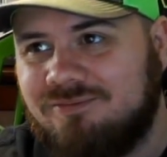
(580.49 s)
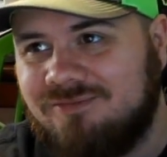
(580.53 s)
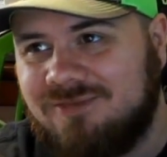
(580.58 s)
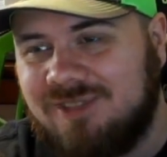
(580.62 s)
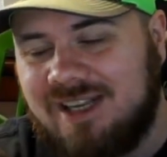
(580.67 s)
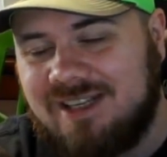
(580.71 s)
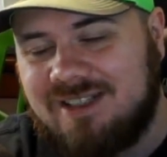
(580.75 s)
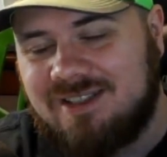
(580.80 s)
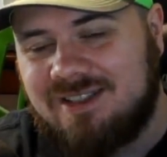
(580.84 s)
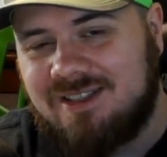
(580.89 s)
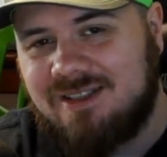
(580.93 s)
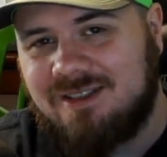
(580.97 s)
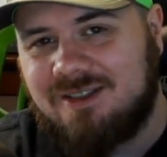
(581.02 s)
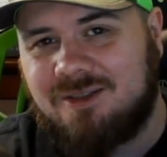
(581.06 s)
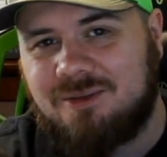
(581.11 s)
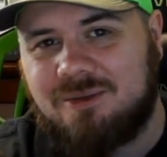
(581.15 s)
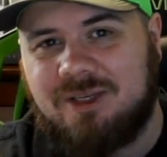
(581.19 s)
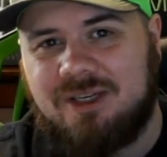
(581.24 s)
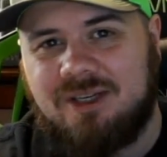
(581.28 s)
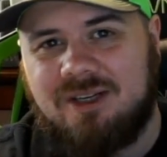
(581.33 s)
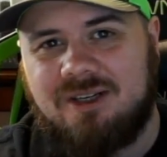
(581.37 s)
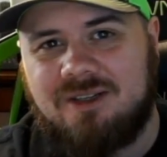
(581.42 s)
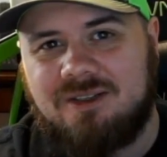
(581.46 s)
less than
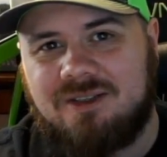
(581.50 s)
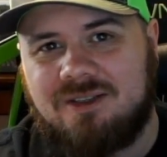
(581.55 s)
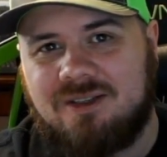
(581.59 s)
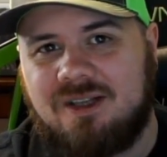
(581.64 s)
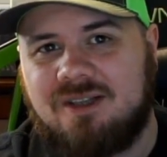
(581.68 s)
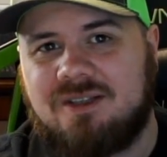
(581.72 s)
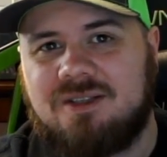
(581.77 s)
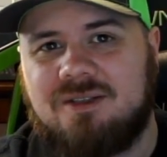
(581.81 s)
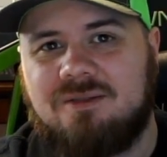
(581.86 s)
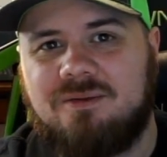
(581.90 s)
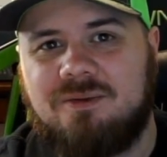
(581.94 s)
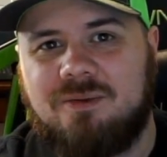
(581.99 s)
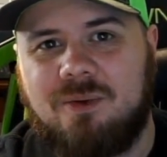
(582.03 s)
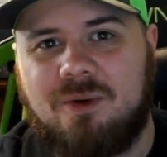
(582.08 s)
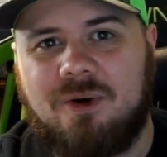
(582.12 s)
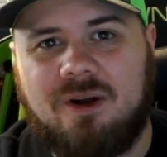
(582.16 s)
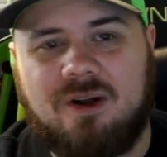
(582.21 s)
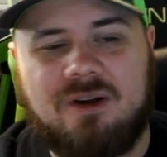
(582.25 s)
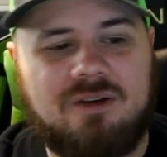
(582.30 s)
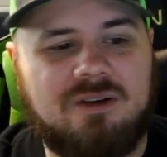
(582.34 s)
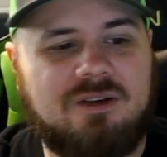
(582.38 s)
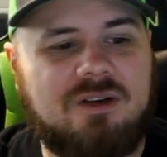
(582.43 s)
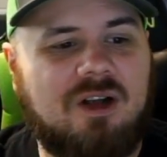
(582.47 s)
300, less than
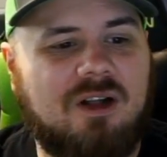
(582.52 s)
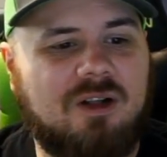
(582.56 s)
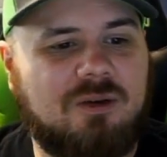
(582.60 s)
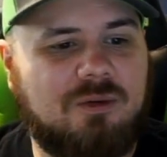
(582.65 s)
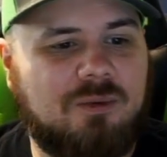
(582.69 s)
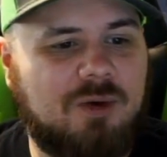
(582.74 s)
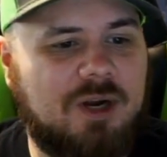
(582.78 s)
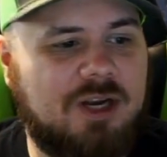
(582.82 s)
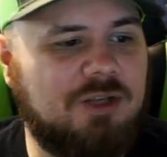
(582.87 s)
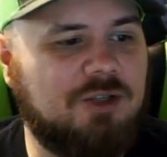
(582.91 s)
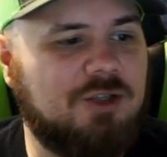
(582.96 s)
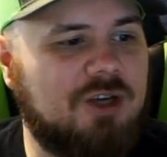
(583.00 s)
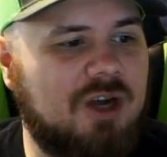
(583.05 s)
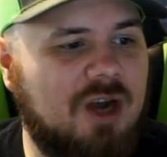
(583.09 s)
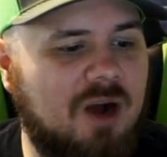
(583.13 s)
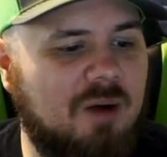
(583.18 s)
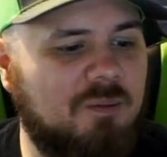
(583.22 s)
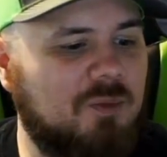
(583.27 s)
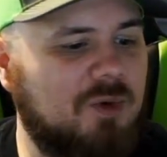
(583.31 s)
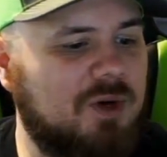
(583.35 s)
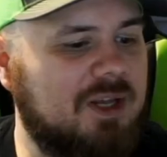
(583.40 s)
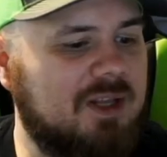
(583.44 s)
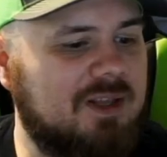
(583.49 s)
$400 range,
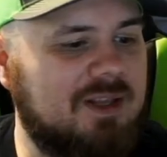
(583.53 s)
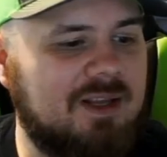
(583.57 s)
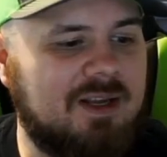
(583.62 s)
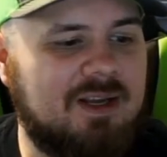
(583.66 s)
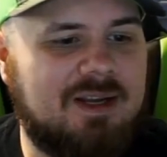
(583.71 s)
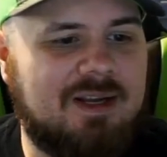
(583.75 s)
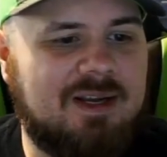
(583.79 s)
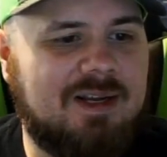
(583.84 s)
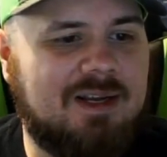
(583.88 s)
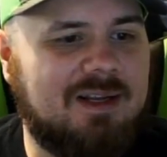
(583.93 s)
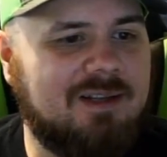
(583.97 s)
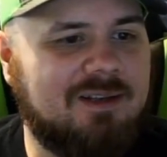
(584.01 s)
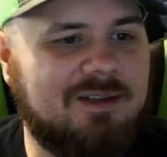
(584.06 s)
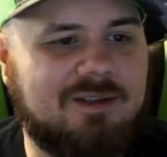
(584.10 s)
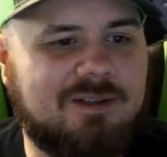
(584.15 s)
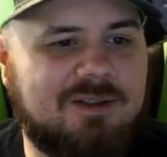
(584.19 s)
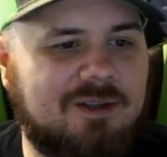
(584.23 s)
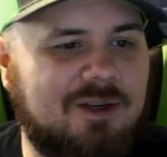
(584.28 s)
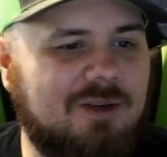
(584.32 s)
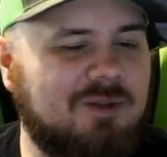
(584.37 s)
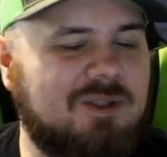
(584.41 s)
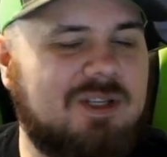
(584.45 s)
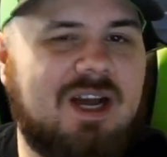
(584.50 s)
come with. There's
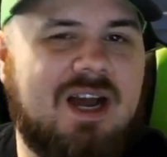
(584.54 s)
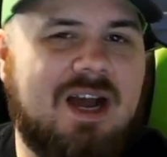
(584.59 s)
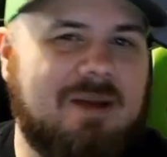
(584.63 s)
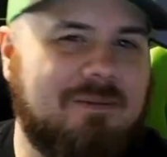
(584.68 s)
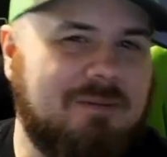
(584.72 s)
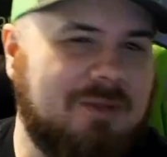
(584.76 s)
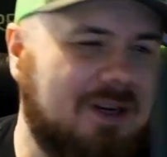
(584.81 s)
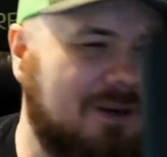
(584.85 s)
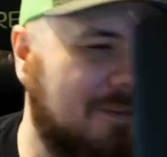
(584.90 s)
no time that I'm